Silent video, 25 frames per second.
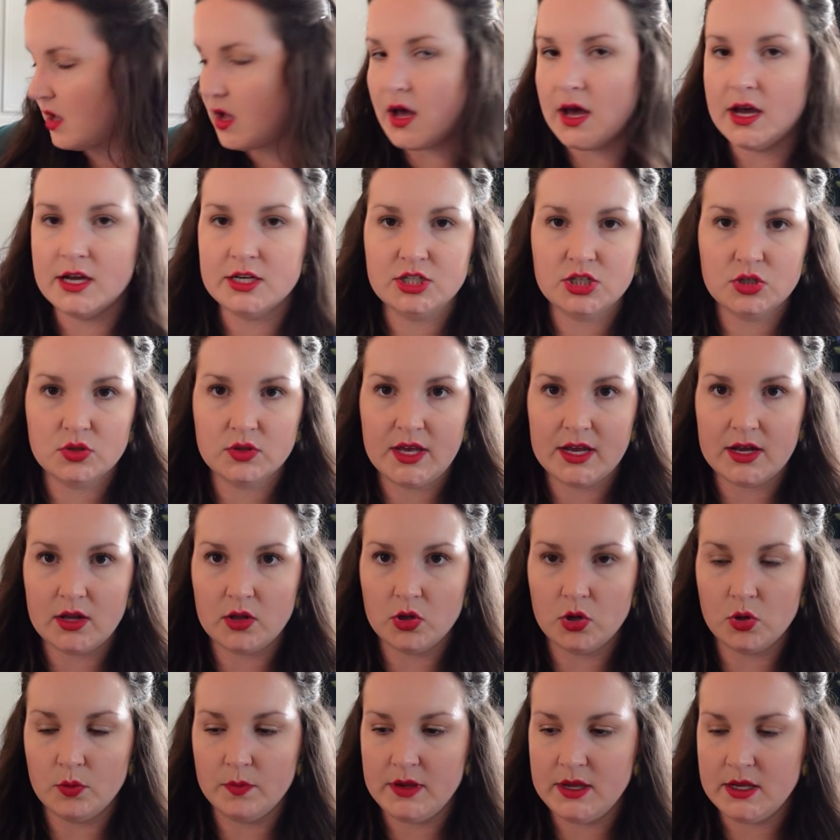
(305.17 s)
I do like a
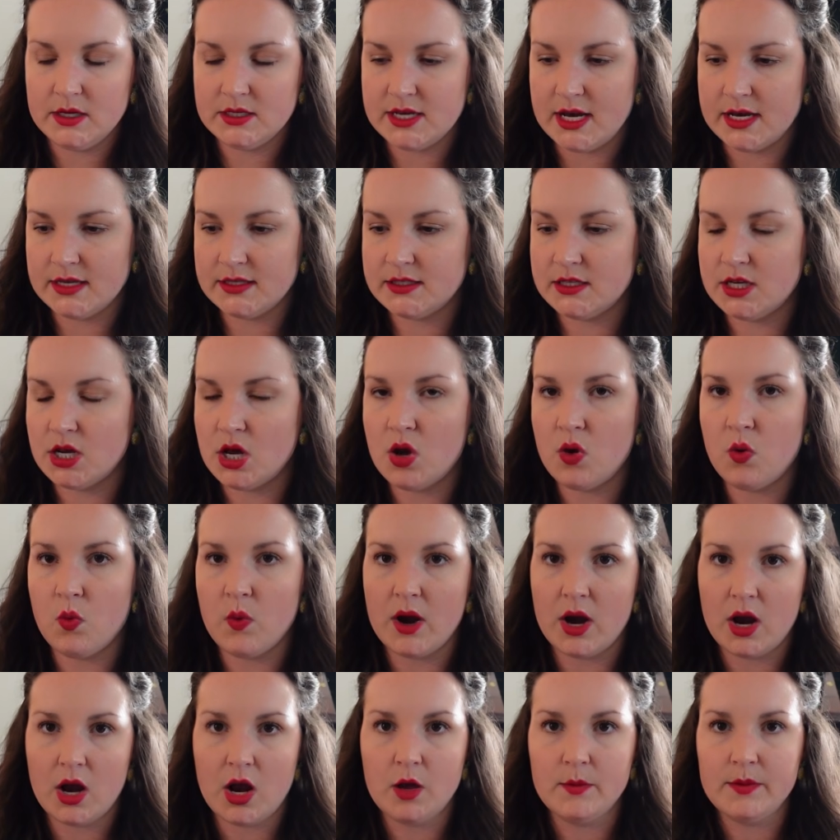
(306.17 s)
little beat test
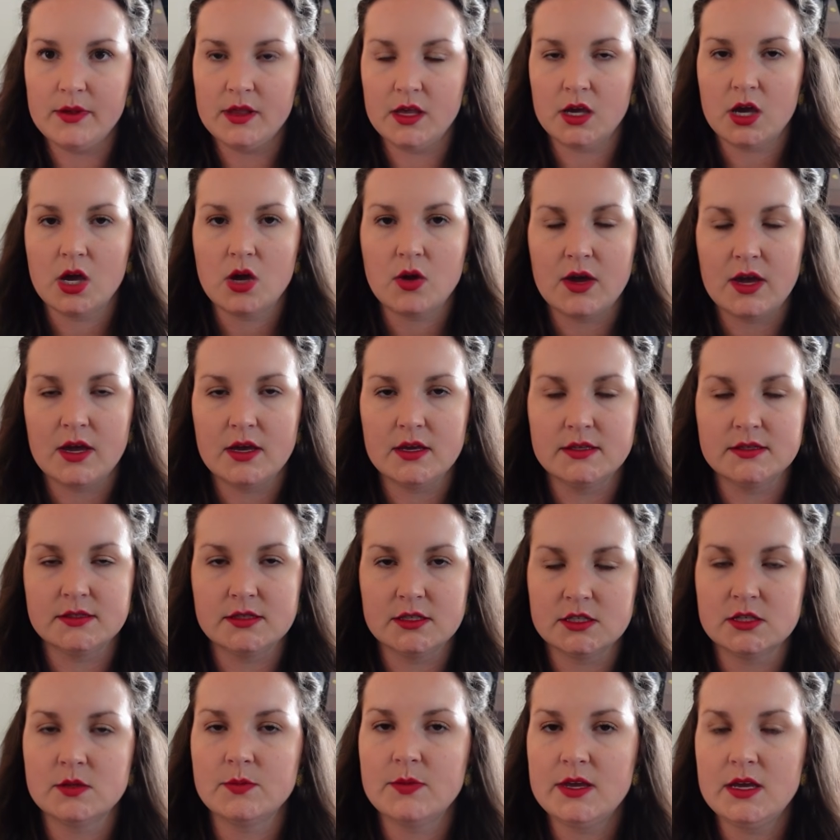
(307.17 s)
where I'll be like, okay, is
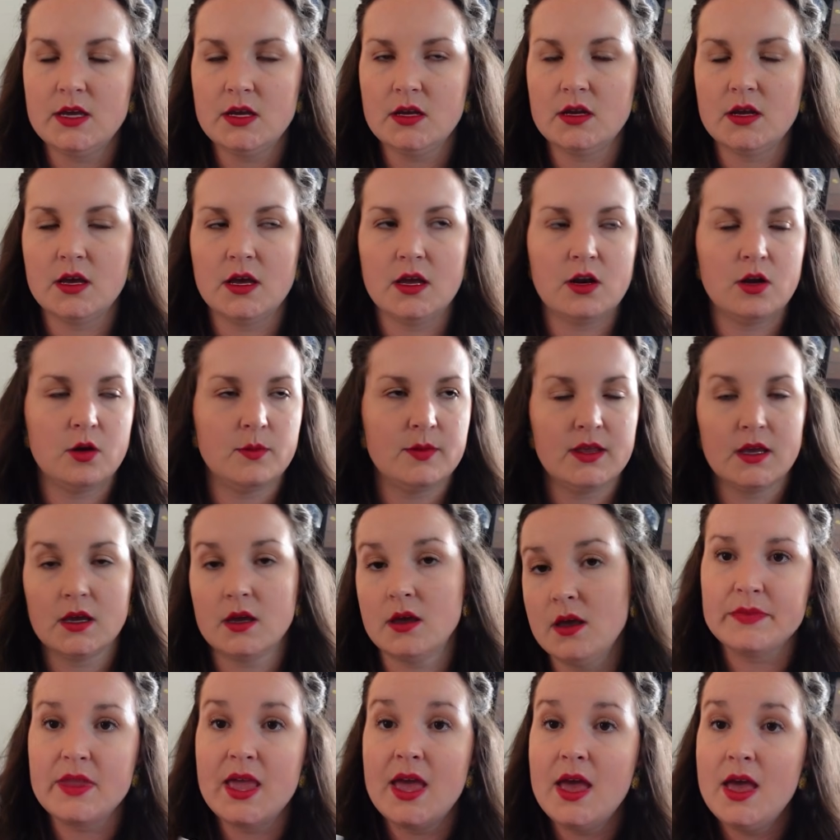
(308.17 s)
this the beat? And I'll be
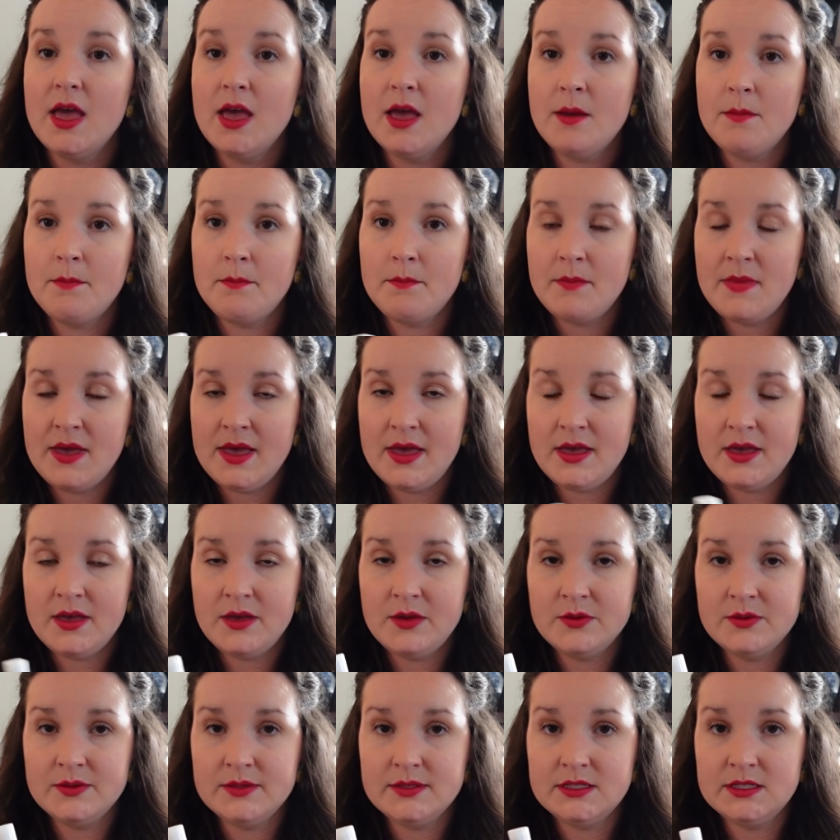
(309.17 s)
like,
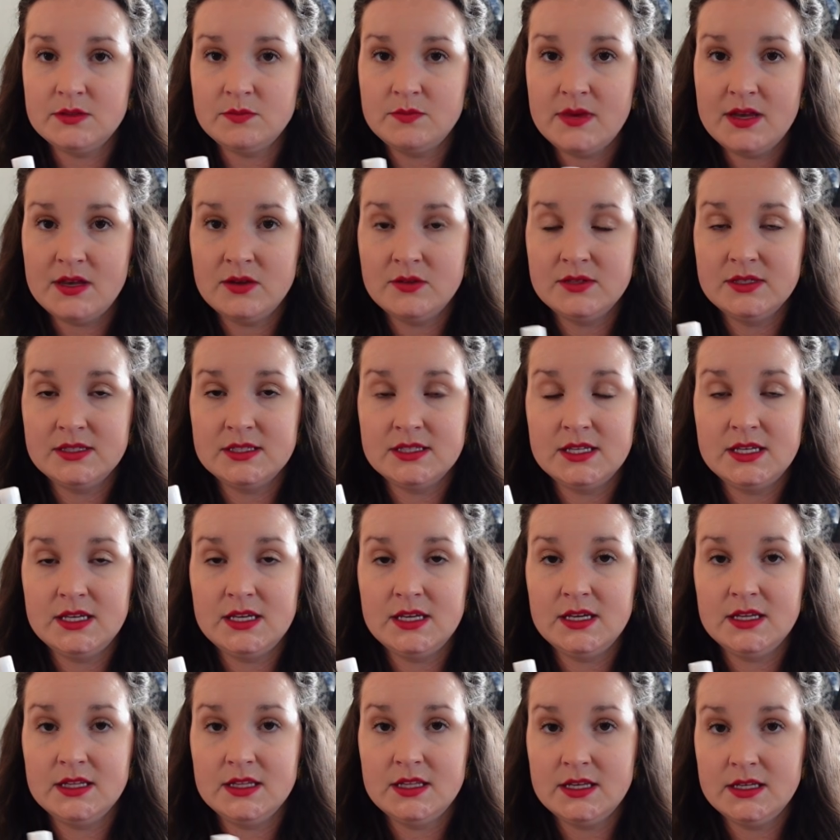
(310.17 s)
mouse,
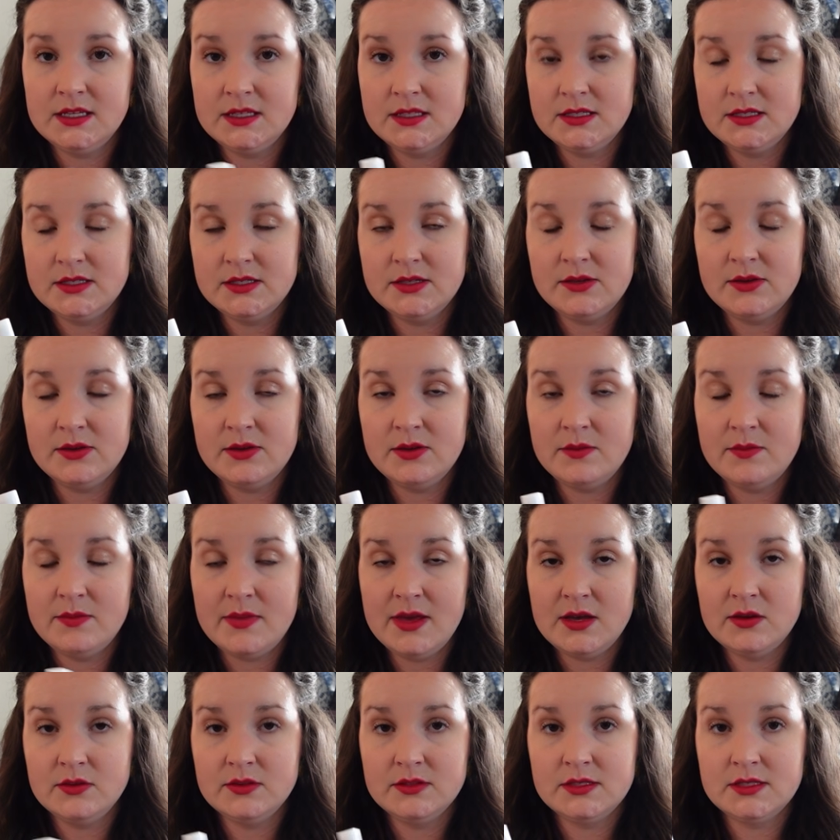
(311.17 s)
mousey, little
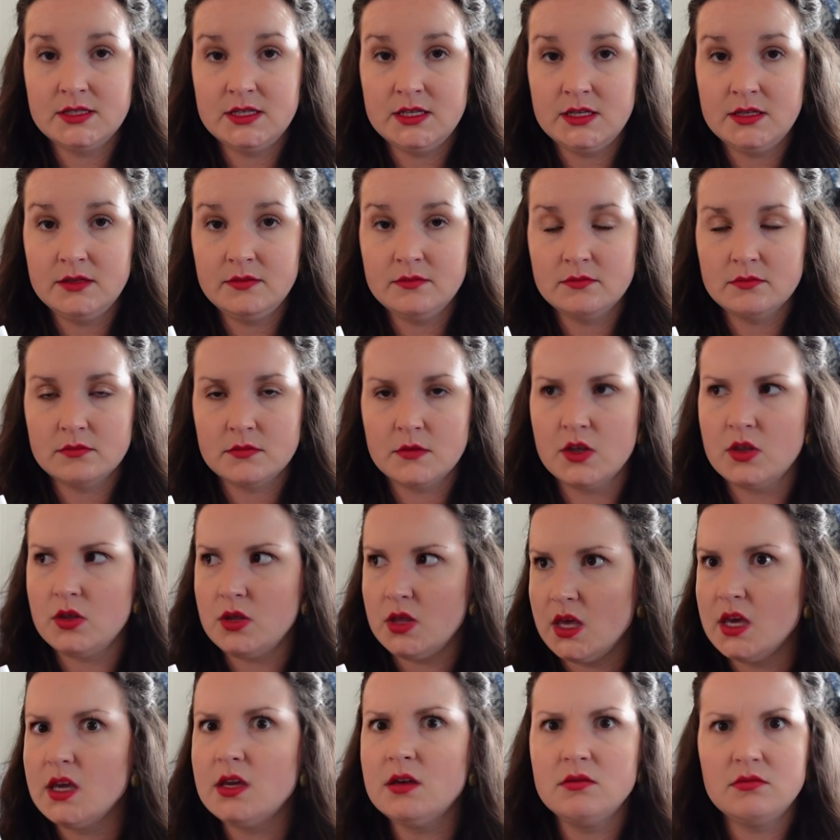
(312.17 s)
mousey. And they're
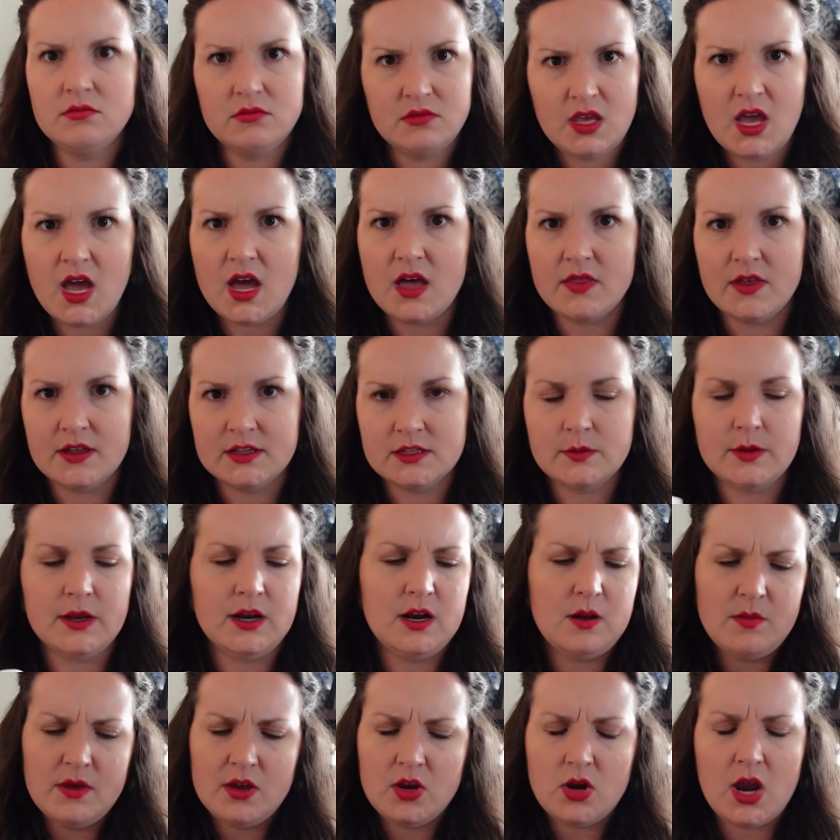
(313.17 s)
like, yeah, that's the beat.
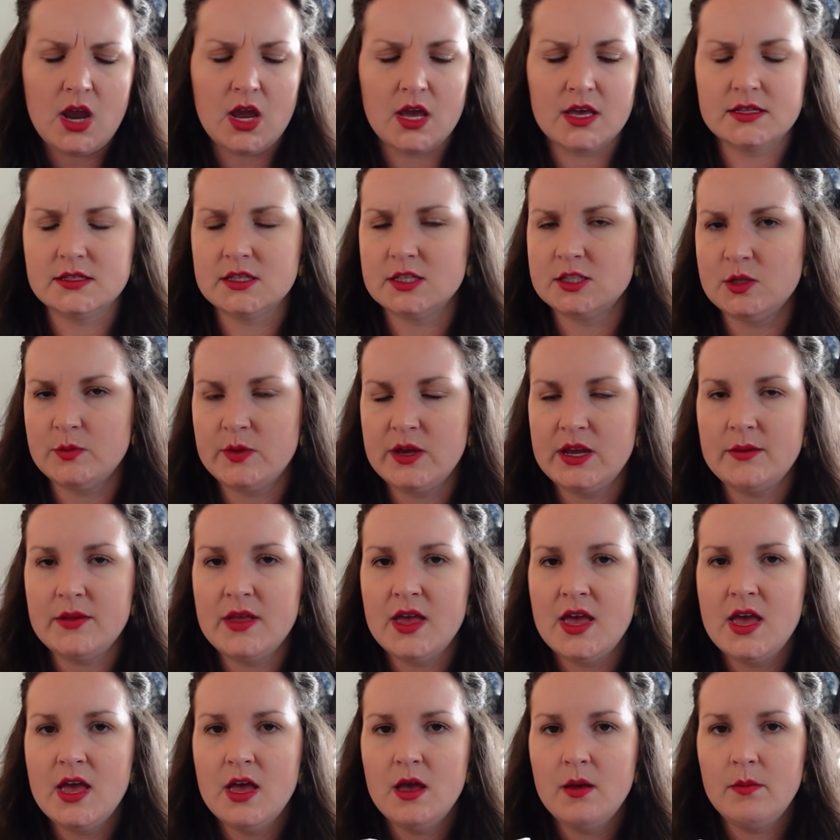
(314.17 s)
I'm like, great. Is this the beat?
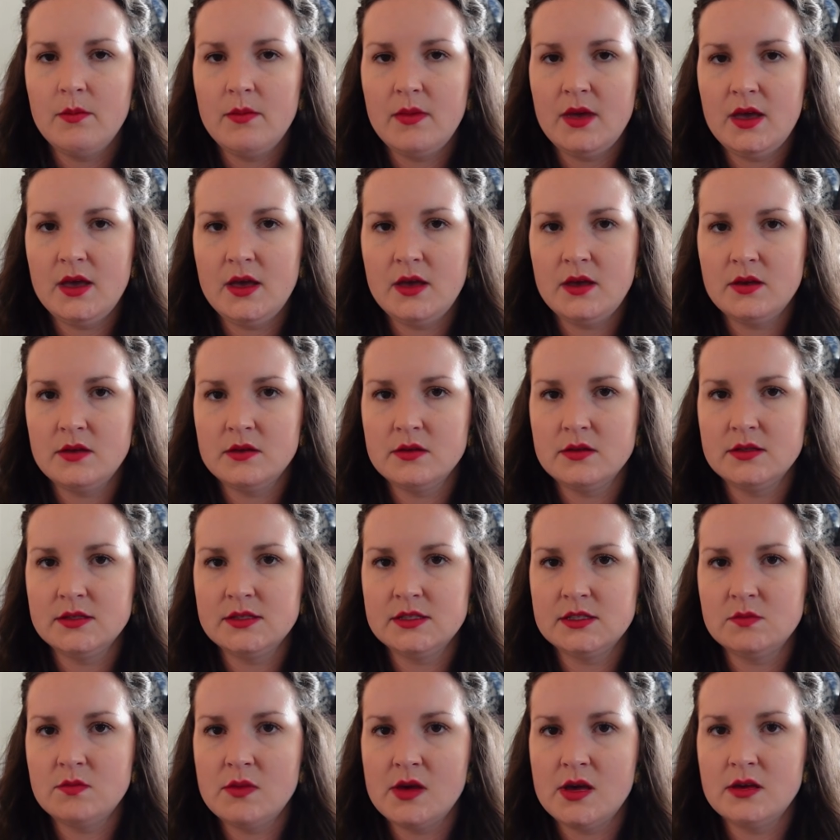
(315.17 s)

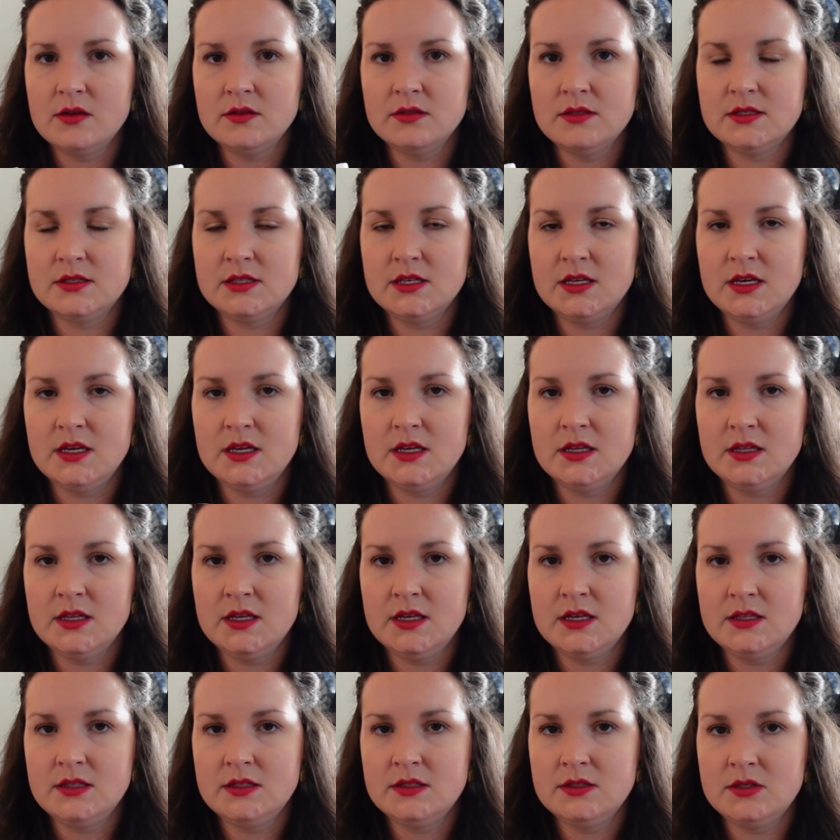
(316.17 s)
Mouse, mousey,
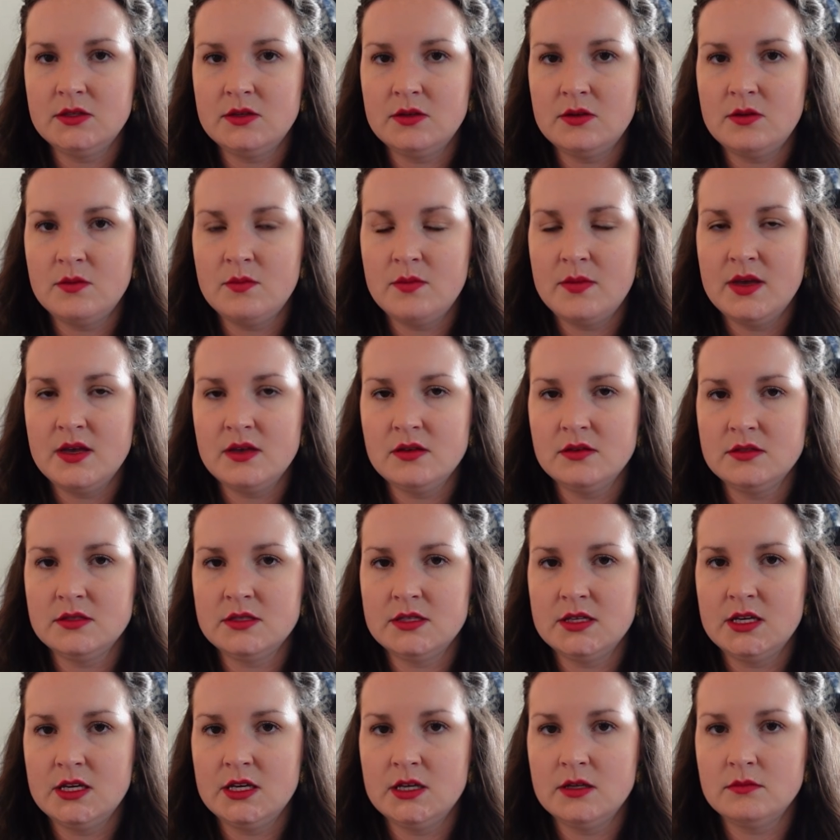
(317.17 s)
little
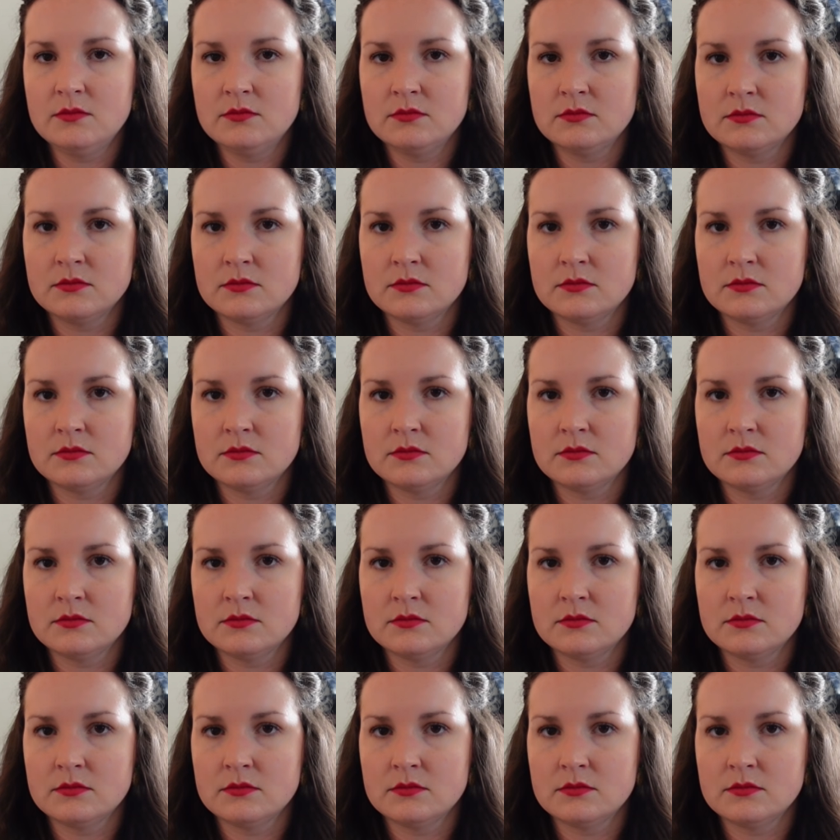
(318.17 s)
mousey.